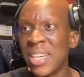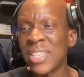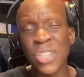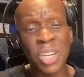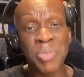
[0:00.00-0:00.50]

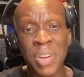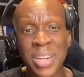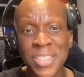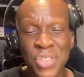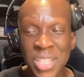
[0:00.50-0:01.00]
It's going to be
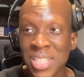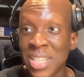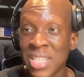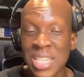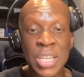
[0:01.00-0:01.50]
very interesting
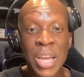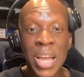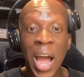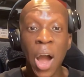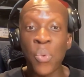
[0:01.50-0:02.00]
to see
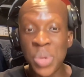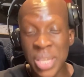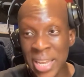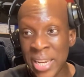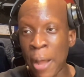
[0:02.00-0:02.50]
how we
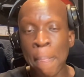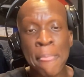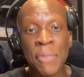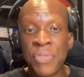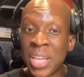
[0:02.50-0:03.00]
get there.
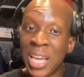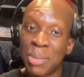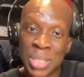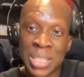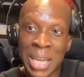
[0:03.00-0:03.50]
The
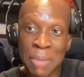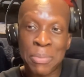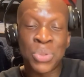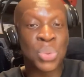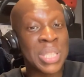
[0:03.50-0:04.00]
game tonight
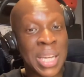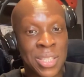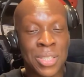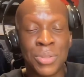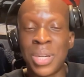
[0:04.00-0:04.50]
between
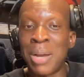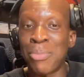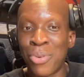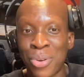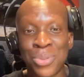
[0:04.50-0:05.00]
Nigeria and
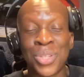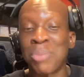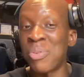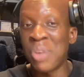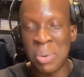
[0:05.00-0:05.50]
Morocco is going
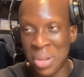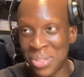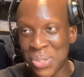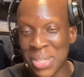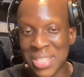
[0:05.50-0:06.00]
to be very
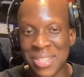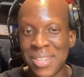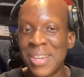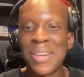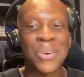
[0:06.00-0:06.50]
interesting
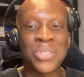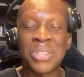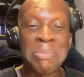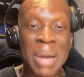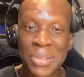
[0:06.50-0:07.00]
because
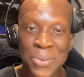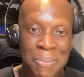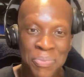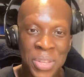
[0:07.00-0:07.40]
of the backdrop.